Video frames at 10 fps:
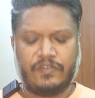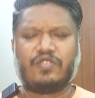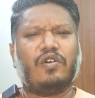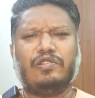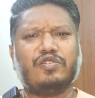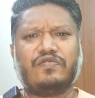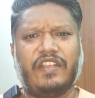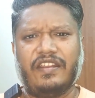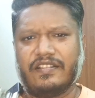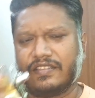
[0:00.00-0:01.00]
So all those
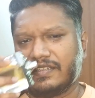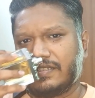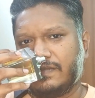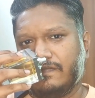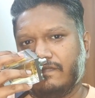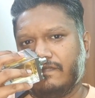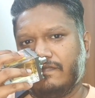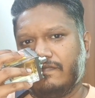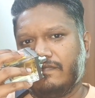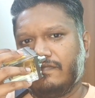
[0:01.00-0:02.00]
fragrances.
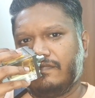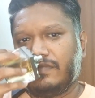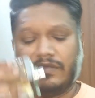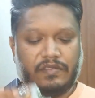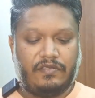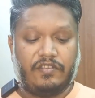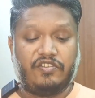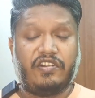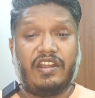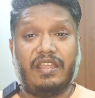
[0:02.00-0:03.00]

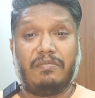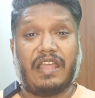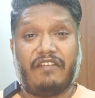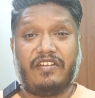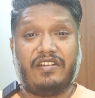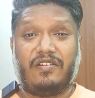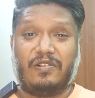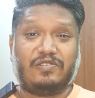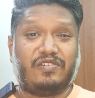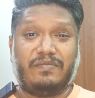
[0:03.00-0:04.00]
The geranium
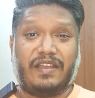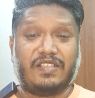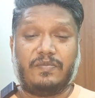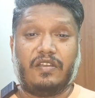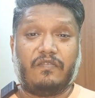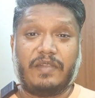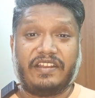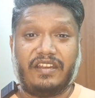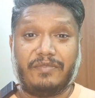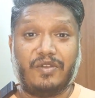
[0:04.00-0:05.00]
lavender also reminds me of
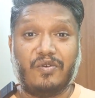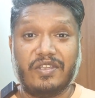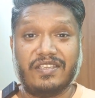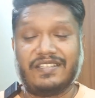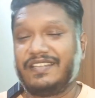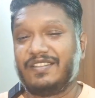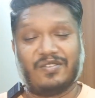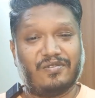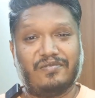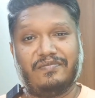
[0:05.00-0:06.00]
platinum egoist.
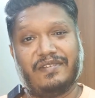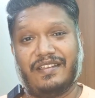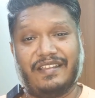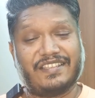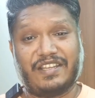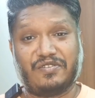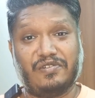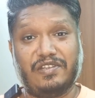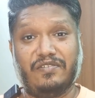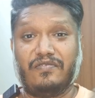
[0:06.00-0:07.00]
So as I
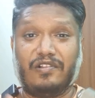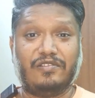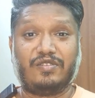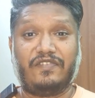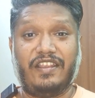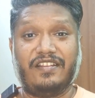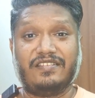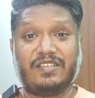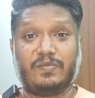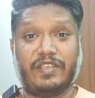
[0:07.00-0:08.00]
told you, all those
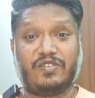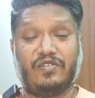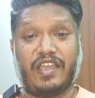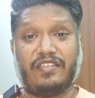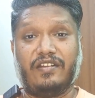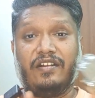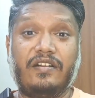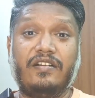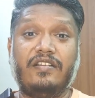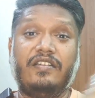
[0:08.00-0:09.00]
fragrances mixed
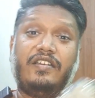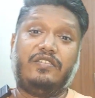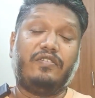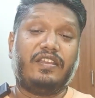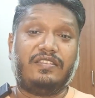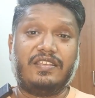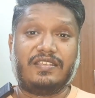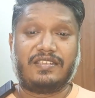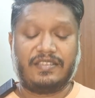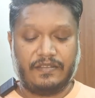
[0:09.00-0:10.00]
together, you get
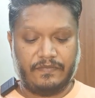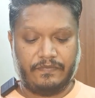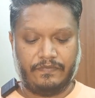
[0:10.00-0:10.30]
this.